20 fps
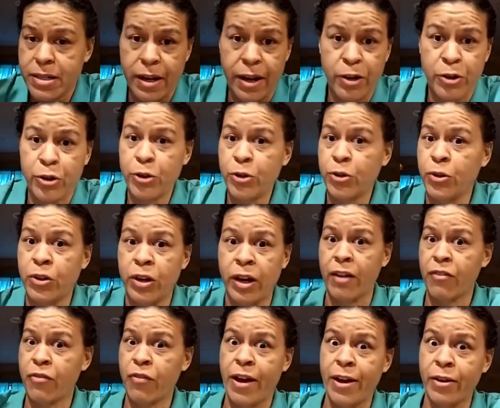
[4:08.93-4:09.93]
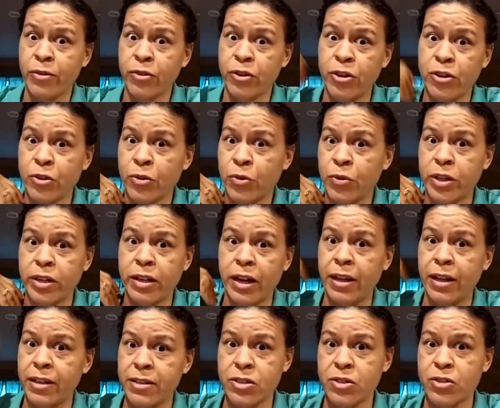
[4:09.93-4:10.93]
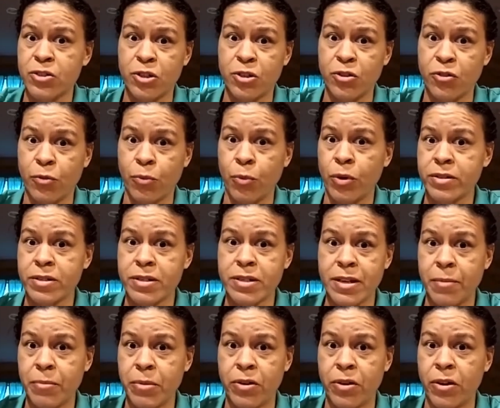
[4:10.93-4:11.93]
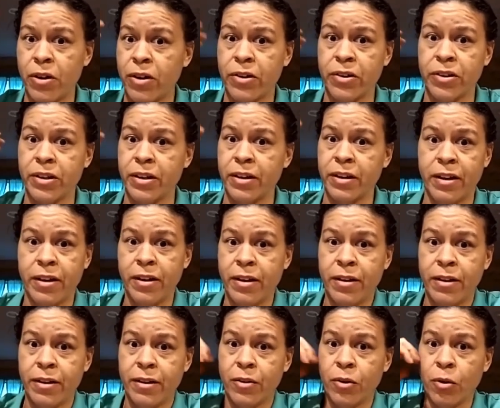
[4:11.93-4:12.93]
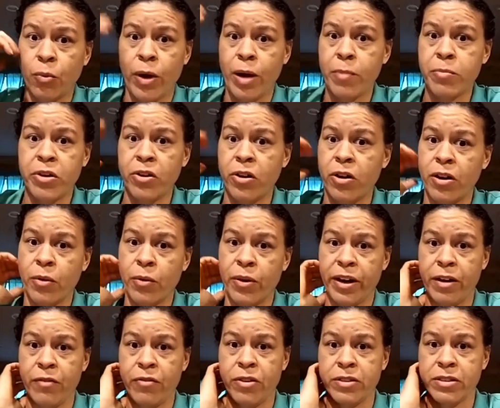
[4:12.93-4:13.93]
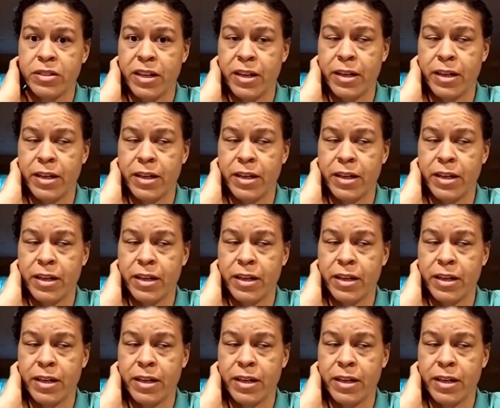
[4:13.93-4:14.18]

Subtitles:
Googled and I found you and I listened to your one seminar and or webinar or whatever. And it's like,